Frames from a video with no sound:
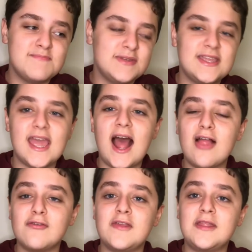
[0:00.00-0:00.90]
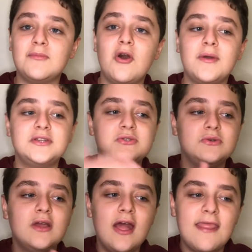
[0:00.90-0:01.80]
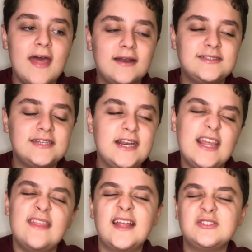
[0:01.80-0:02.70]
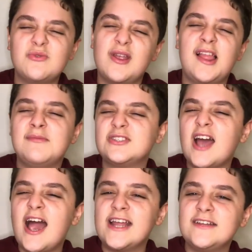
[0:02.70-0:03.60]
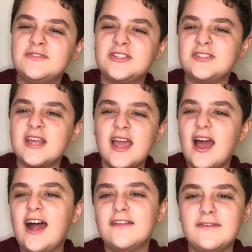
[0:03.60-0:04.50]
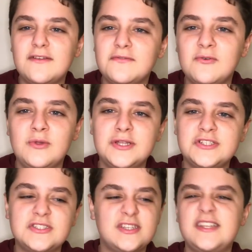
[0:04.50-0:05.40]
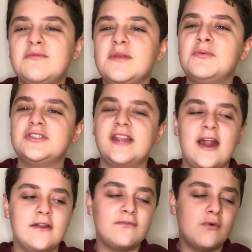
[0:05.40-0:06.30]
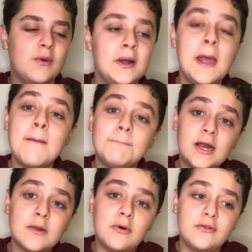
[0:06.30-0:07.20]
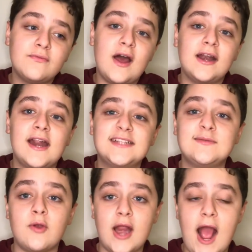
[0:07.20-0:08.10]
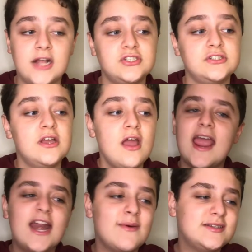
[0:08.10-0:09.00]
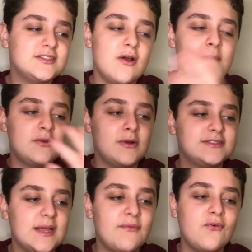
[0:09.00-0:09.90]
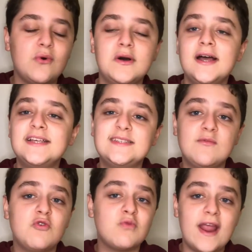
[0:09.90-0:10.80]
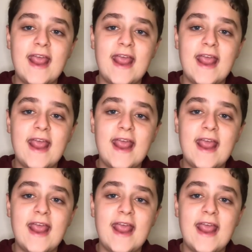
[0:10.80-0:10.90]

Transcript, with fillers: But yeah, other than them going to that City, that storyline was kind of just uneventful and just, it didn't really push the narrative forward, but it was fun and had some great action. Anyway, so going back to what I was saying before, some great